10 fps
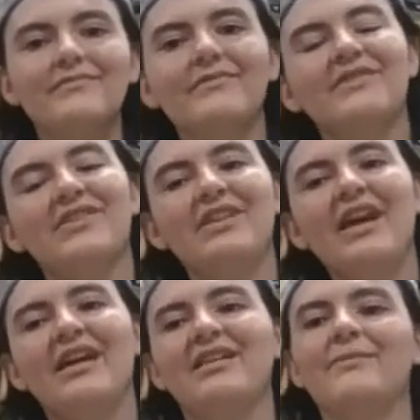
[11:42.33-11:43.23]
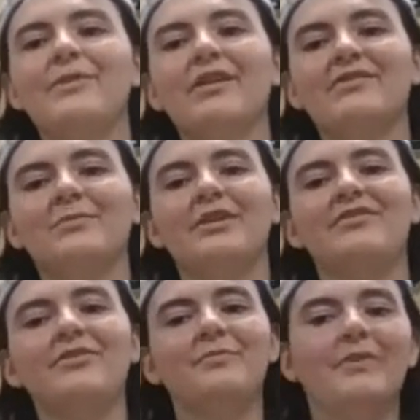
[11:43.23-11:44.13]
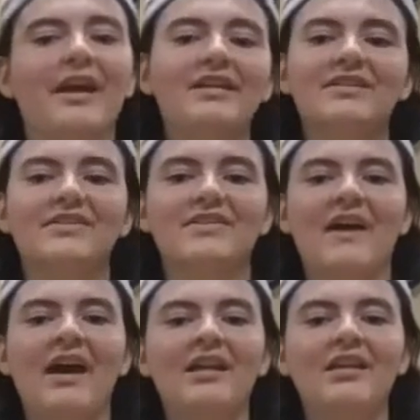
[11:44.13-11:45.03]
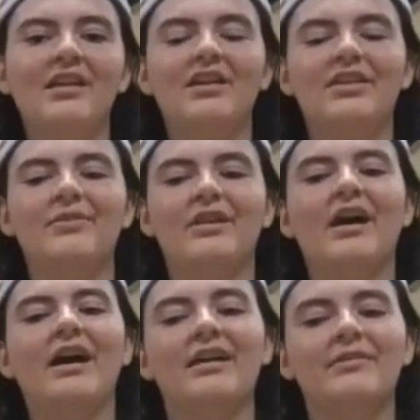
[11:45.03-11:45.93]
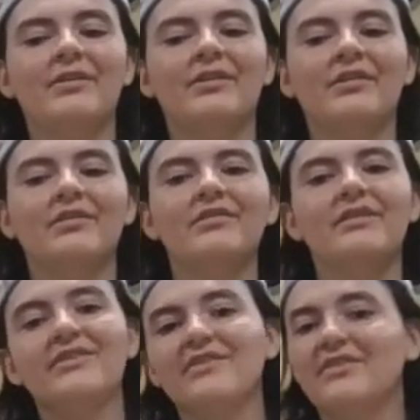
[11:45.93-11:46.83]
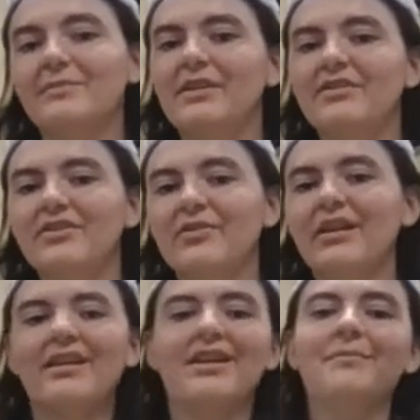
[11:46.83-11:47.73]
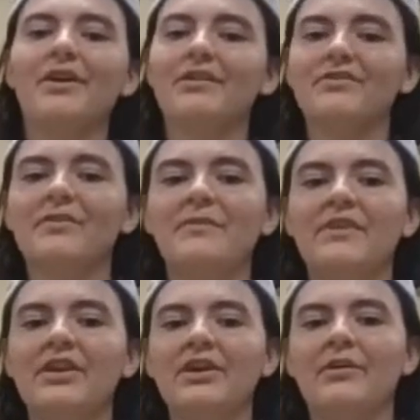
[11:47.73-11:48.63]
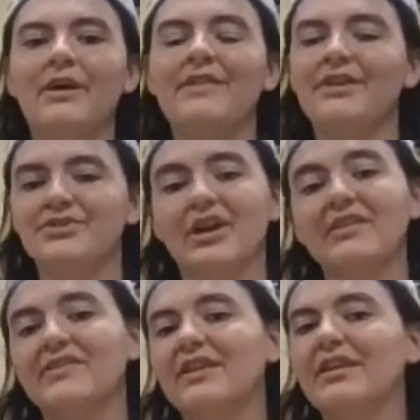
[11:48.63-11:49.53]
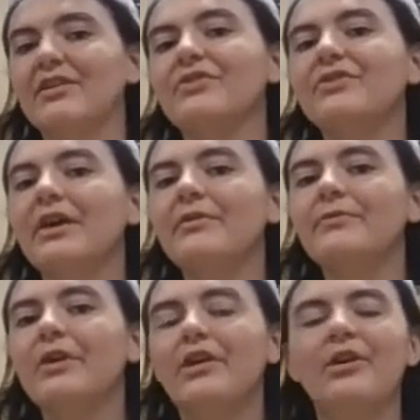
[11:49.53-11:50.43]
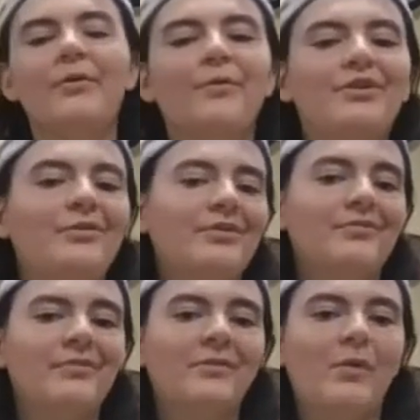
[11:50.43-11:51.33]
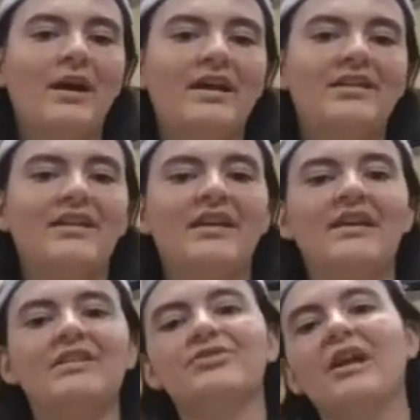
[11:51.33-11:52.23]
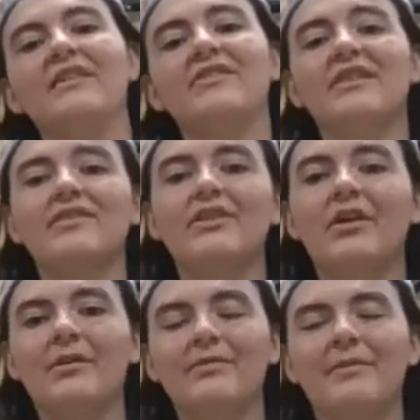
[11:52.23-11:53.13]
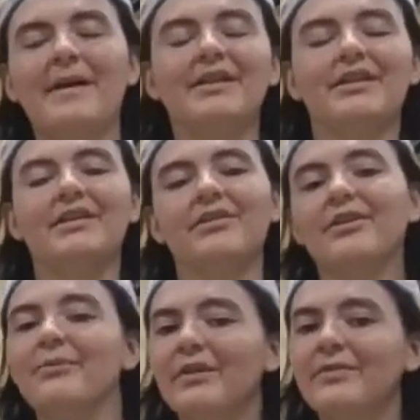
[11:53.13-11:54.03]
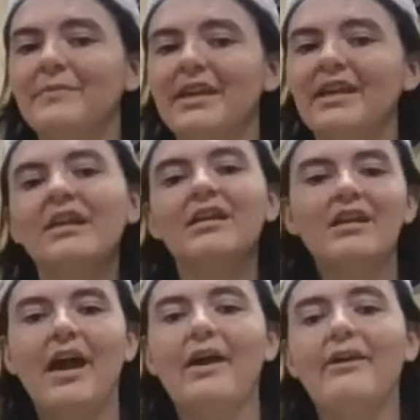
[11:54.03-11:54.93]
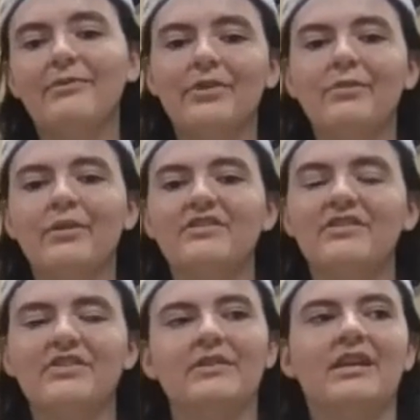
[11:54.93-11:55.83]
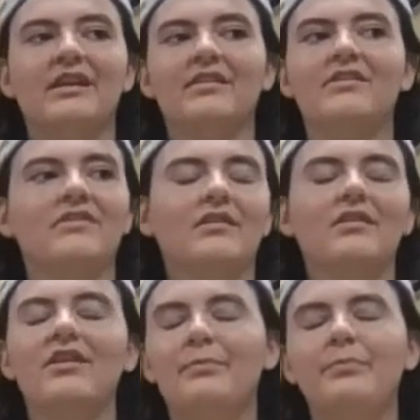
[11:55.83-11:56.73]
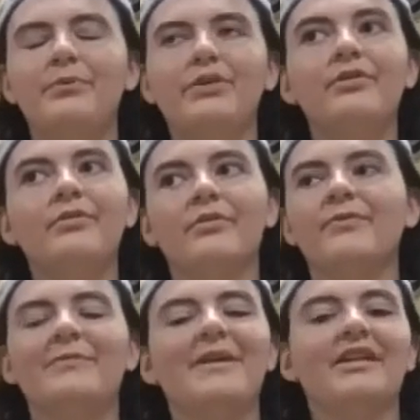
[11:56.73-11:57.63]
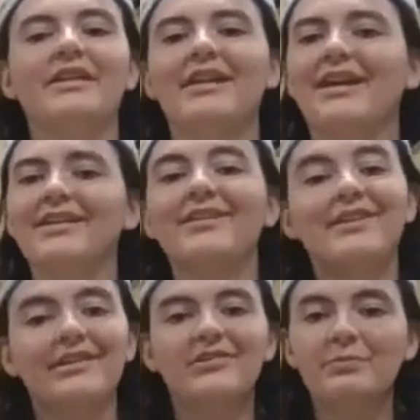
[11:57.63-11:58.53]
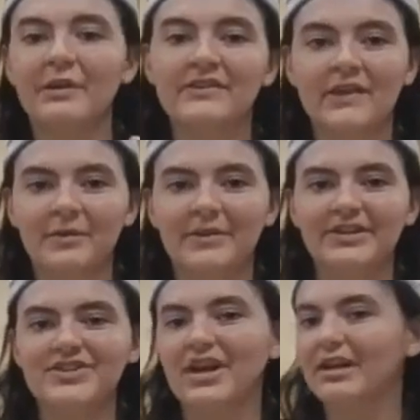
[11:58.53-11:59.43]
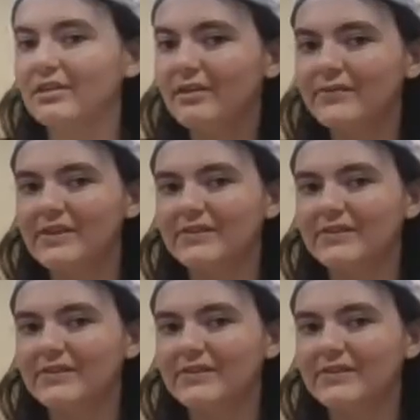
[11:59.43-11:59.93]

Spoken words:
So yeah, if you guys want to practice that, you can either listen to me do it and pause the video and then try and sing it yourself, or you can rewind and try and sing the melody along with me. However you want to do it. It's a beautiful melody. I cannot express how much I love this